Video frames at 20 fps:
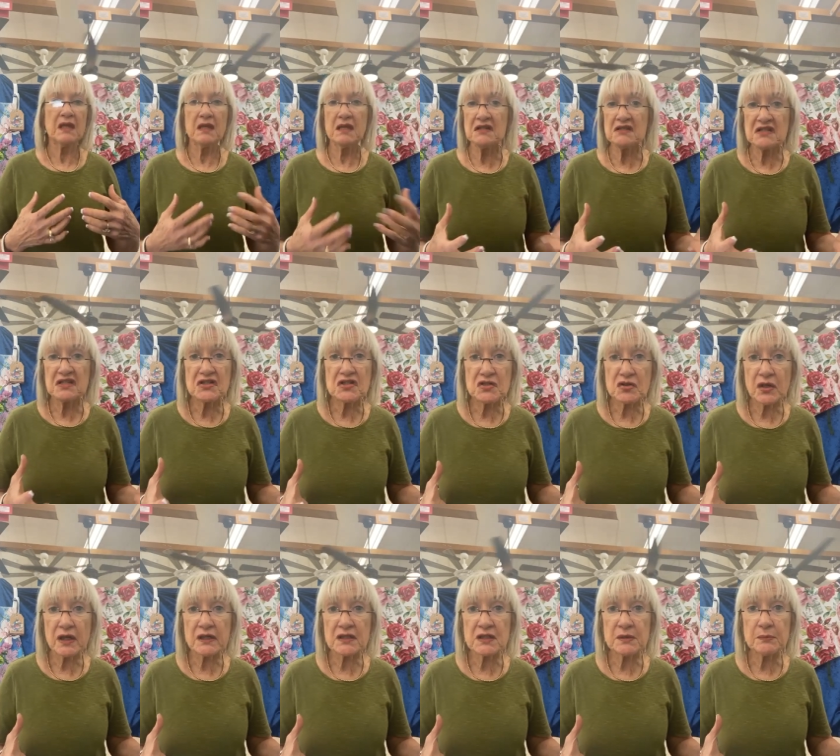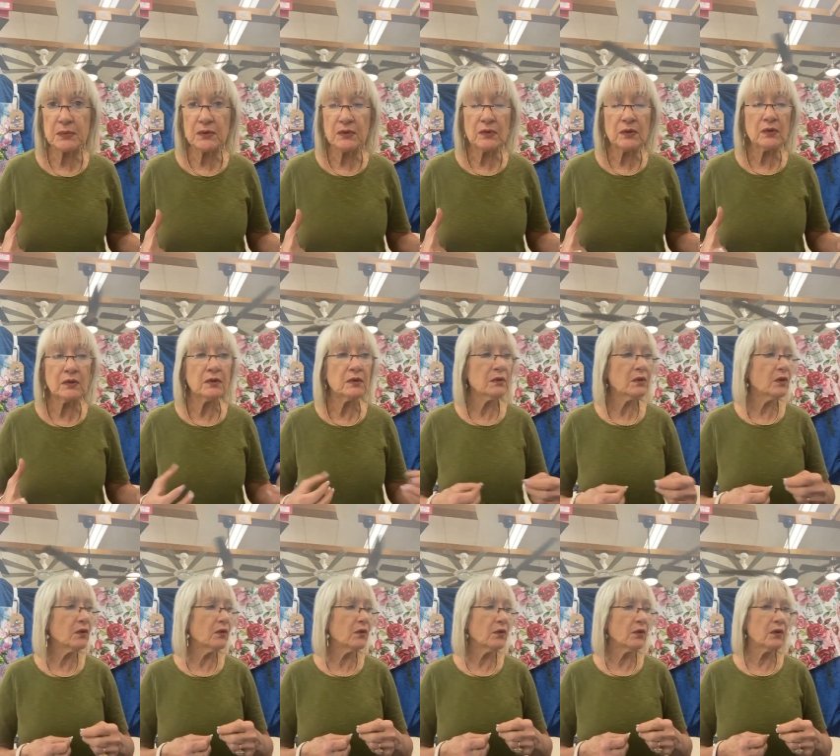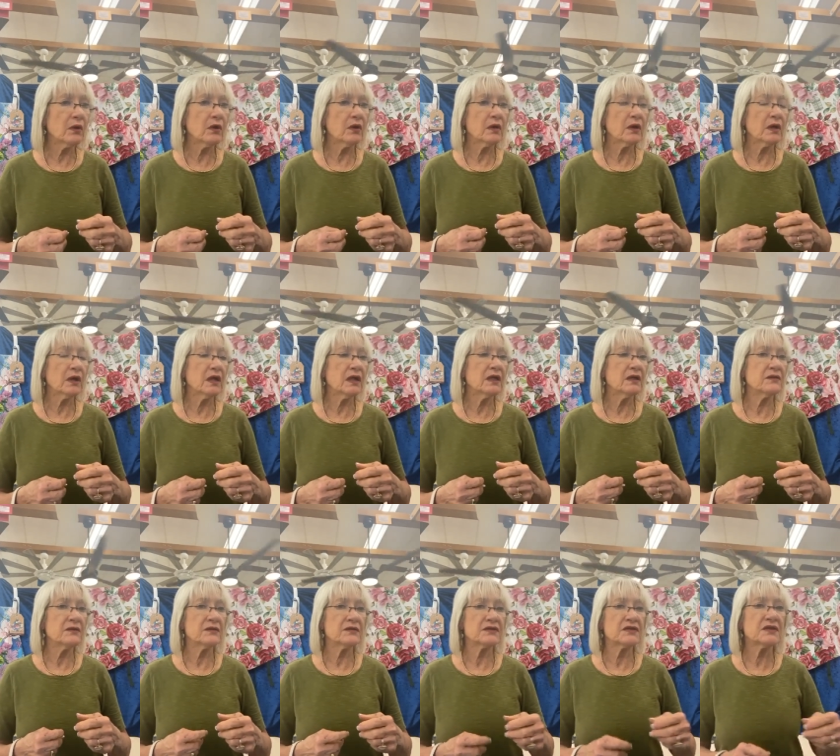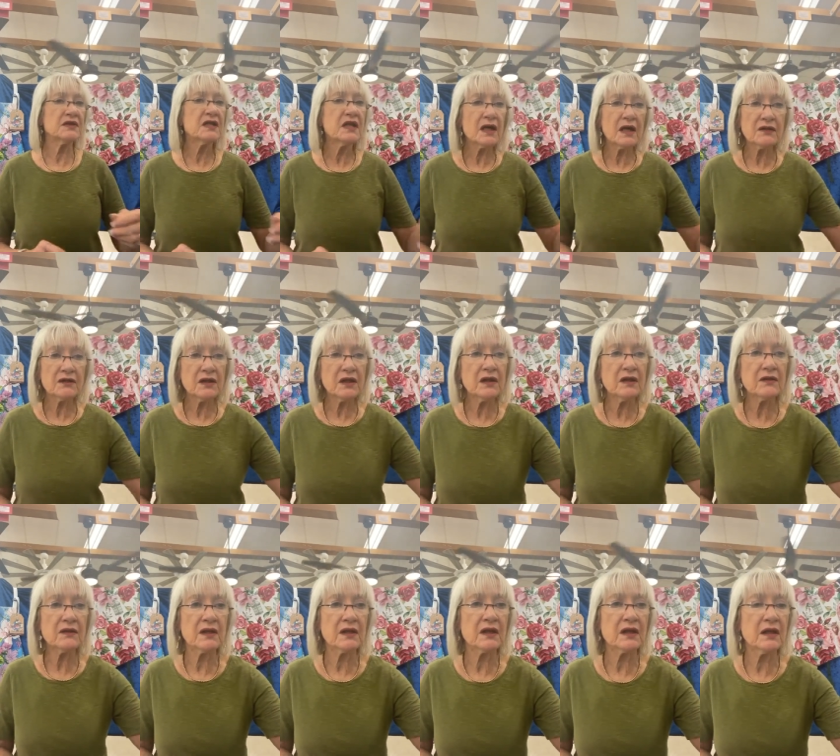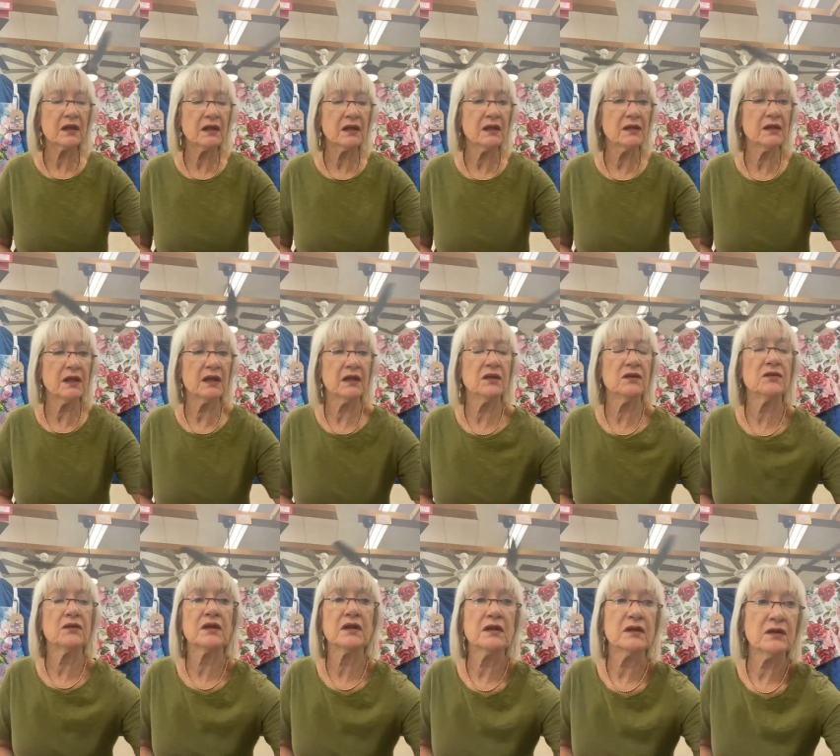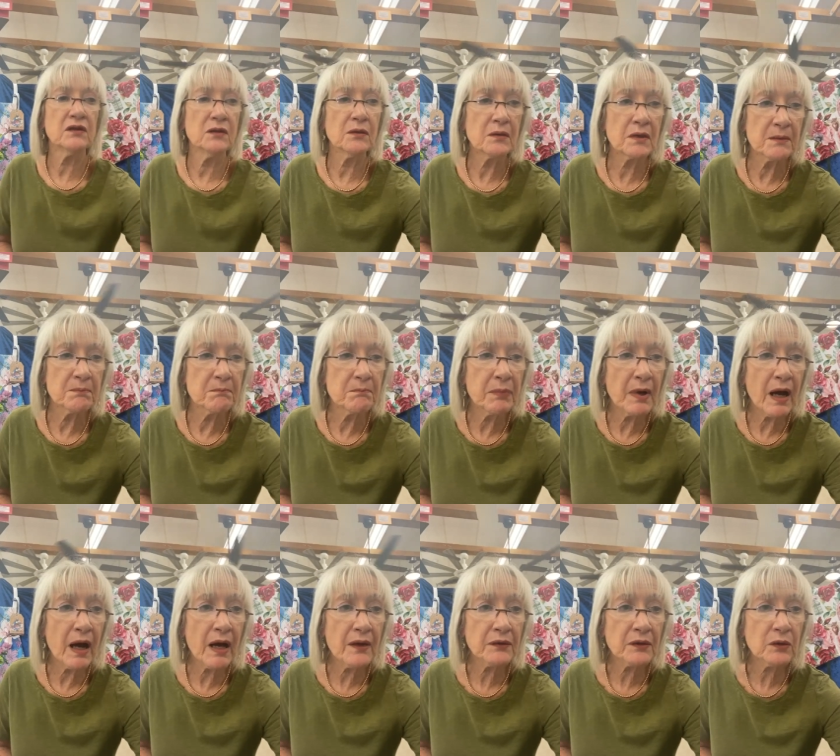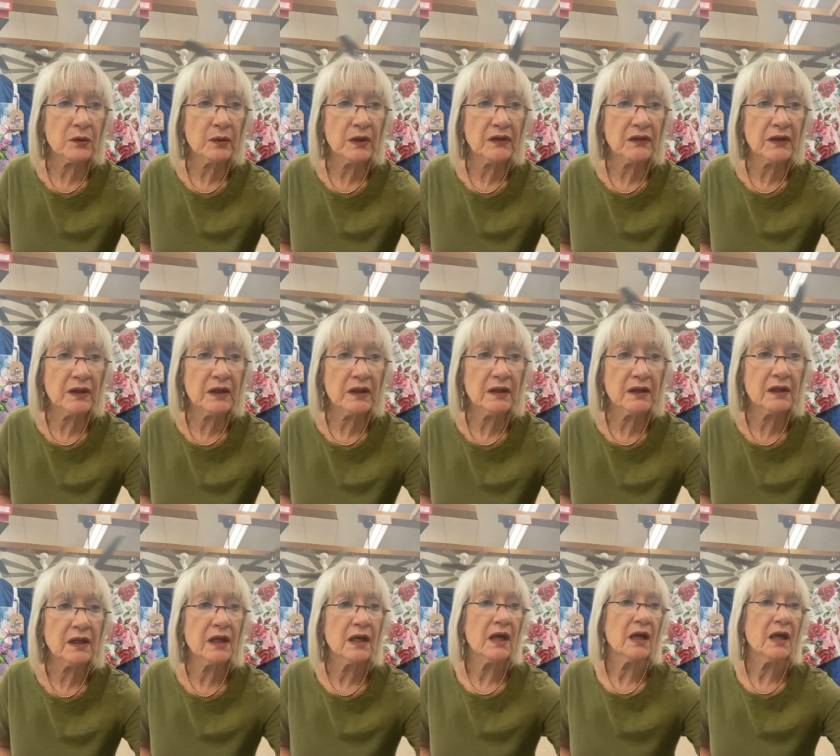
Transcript: indestructible, or there's nothing that you can bother with it.